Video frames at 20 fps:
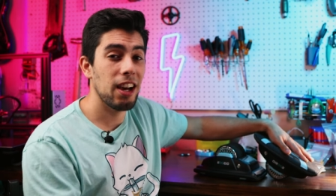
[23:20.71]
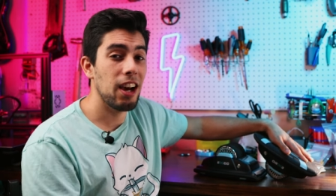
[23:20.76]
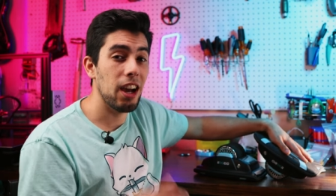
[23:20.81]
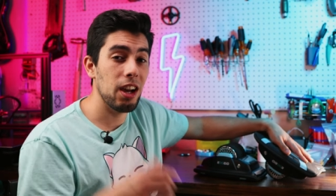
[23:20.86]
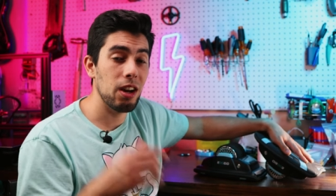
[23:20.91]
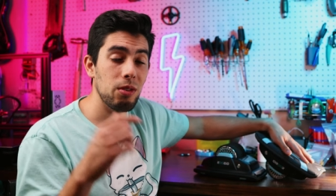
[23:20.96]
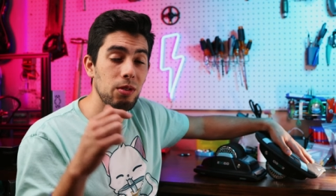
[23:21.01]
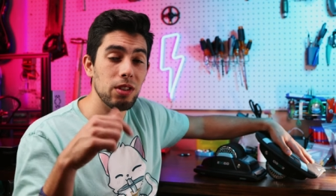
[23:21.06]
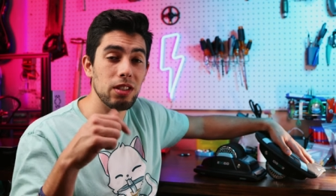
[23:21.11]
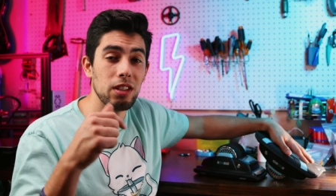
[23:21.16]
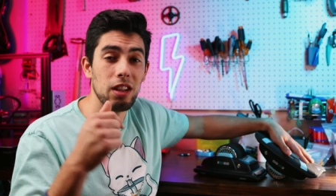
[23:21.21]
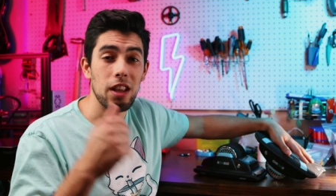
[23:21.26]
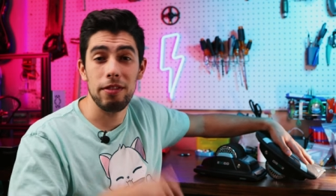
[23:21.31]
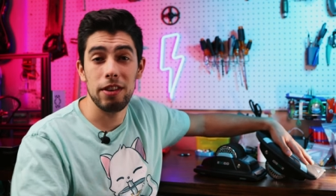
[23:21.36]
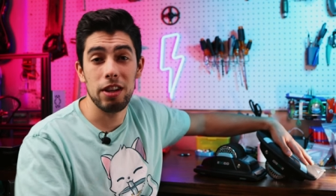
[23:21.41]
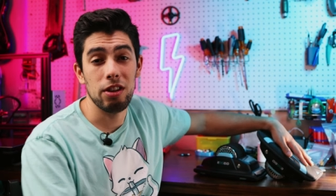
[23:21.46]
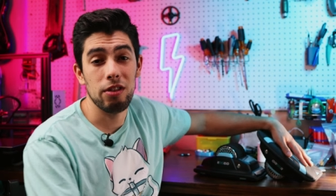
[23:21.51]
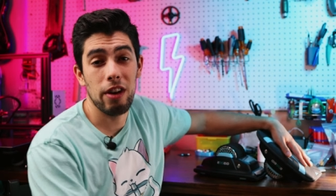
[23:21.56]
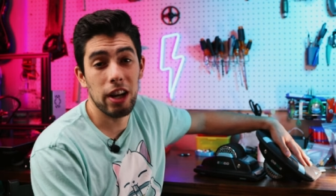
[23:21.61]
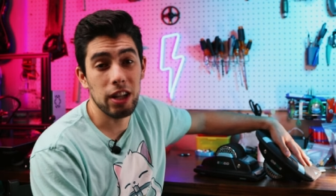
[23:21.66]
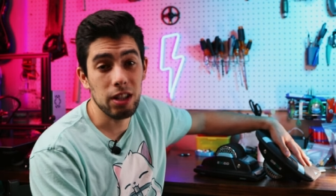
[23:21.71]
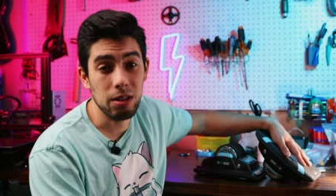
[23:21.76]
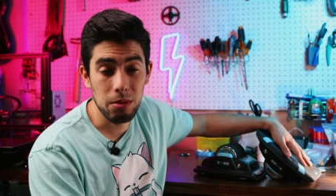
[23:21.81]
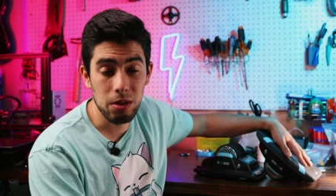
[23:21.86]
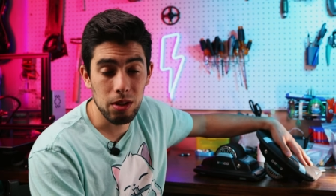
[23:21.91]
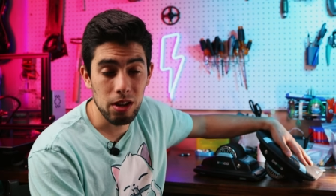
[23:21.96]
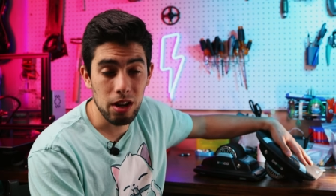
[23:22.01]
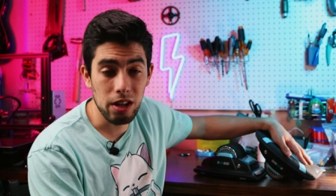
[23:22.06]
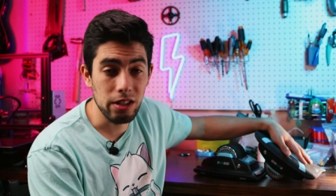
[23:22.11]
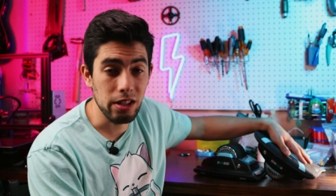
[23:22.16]
I always love interacting
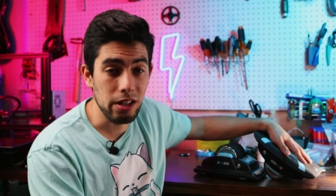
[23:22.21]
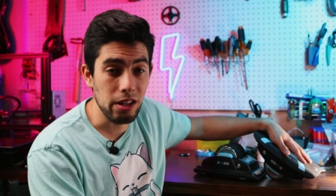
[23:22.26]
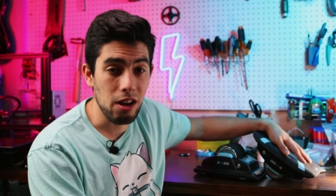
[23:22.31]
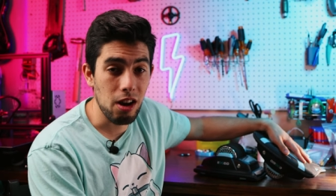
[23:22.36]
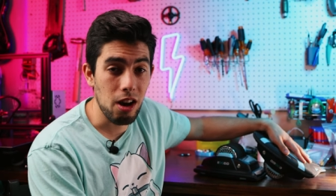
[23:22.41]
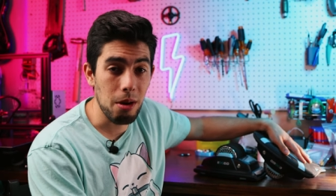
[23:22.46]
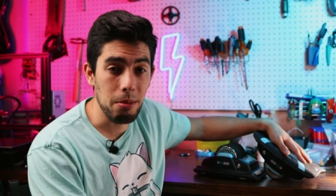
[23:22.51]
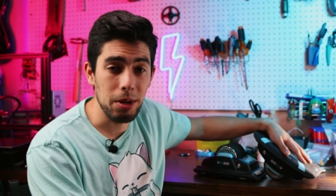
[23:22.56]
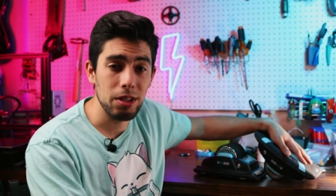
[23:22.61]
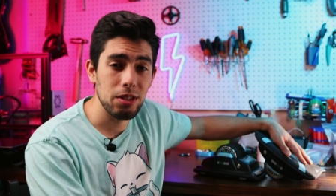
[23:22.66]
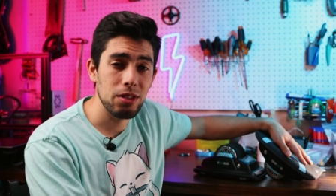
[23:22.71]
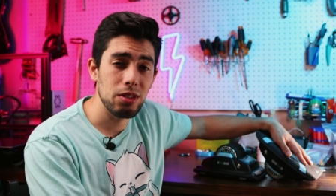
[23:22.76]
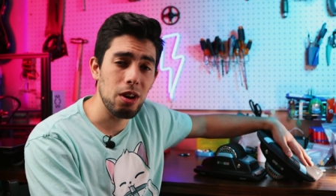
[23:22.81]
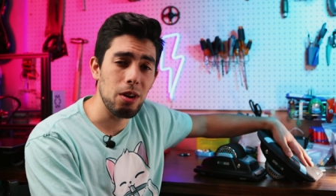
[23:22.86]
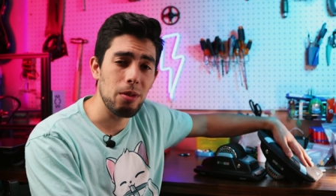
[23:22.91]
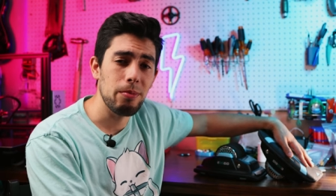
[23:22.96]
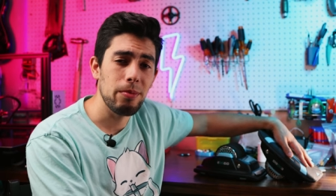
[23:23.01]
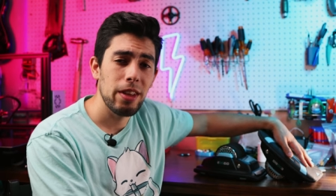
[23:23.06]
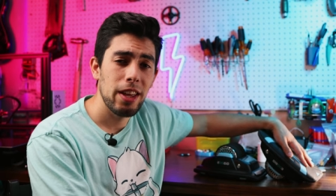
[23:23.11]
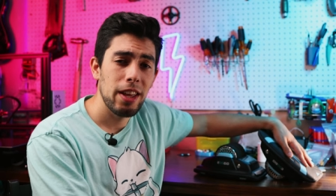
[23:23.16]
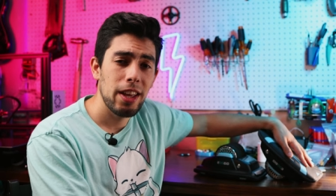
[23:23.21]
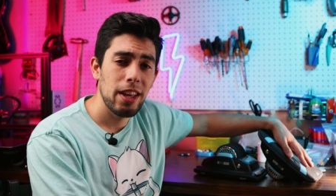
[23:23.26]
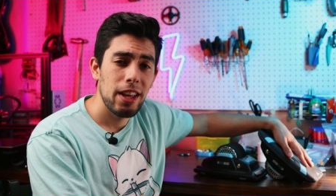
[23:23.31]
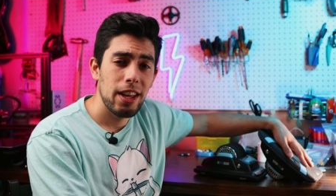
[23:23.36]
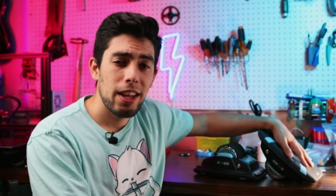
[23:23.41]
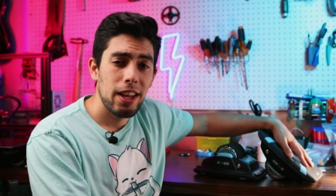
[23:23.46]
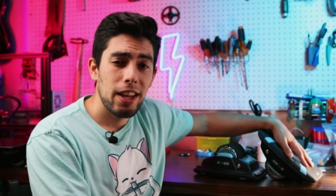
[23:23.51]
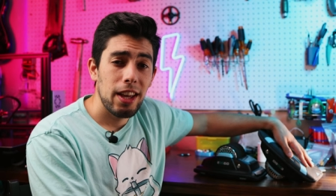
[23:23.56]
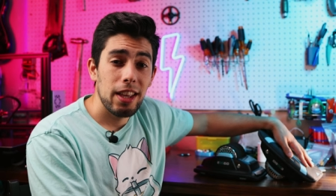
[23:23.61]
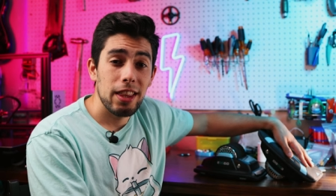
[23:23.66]
with you guys in the comments. So
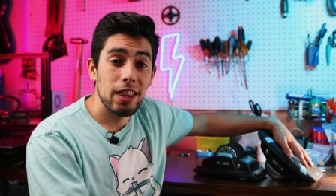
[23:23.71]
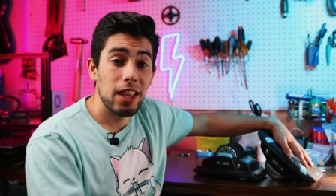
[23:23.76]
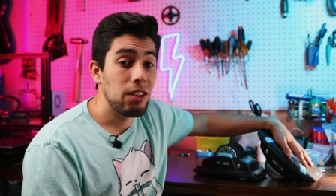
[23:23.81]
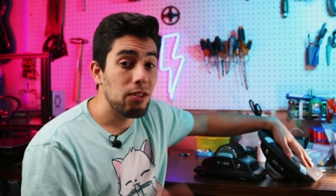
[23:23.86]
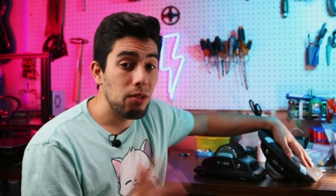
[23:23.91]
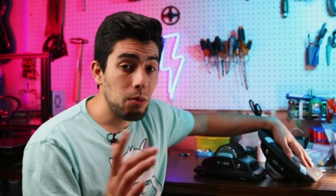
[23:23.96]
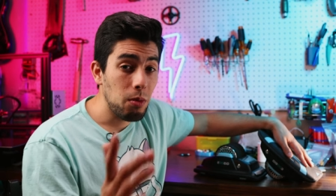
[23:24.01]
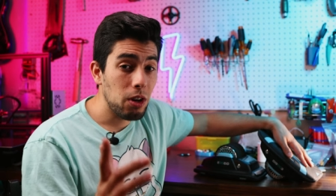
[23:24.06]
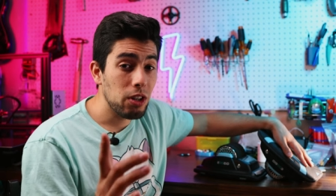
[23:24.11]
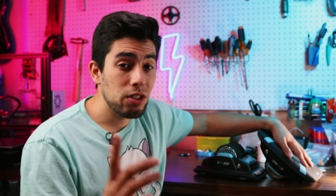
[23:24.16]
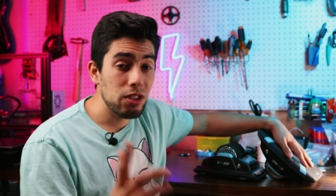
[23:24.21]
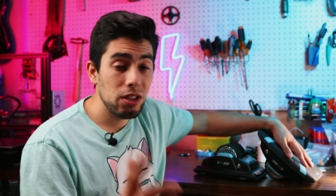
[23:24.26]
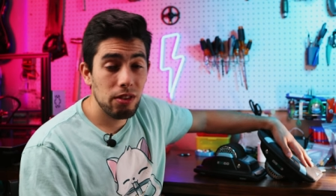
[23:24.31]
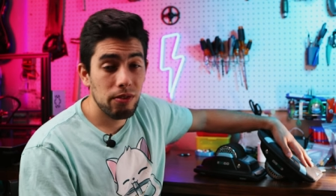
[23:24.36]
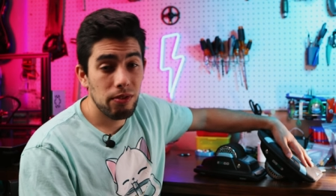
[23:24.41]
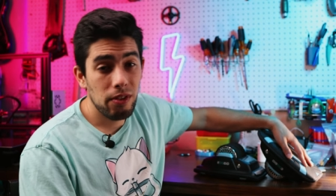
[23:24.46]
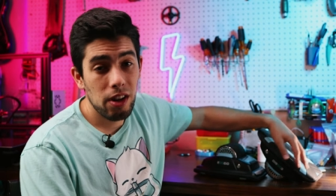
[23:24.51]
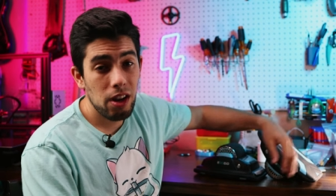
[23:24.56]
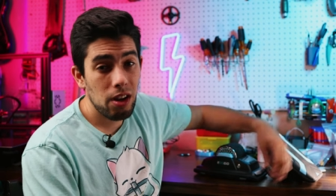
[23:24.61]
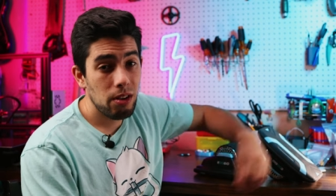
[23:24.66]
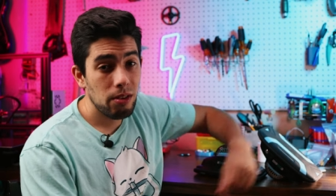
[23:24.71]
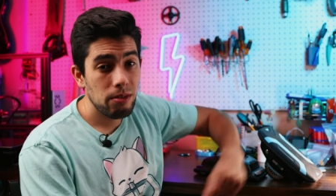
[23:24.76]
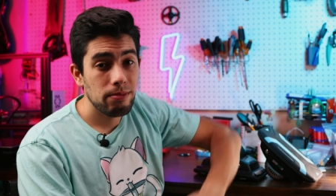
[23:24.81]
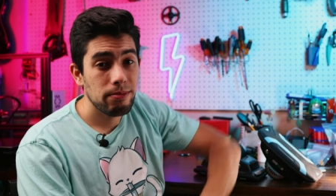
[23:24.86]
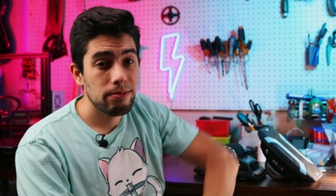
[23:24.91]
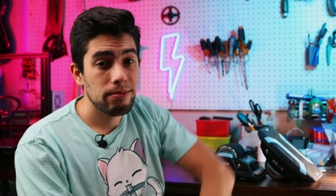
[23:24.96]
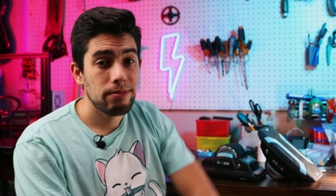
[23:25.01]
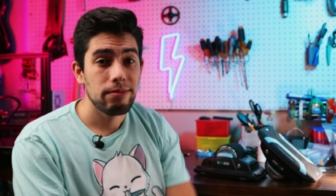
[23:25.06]
thanks for watching this video.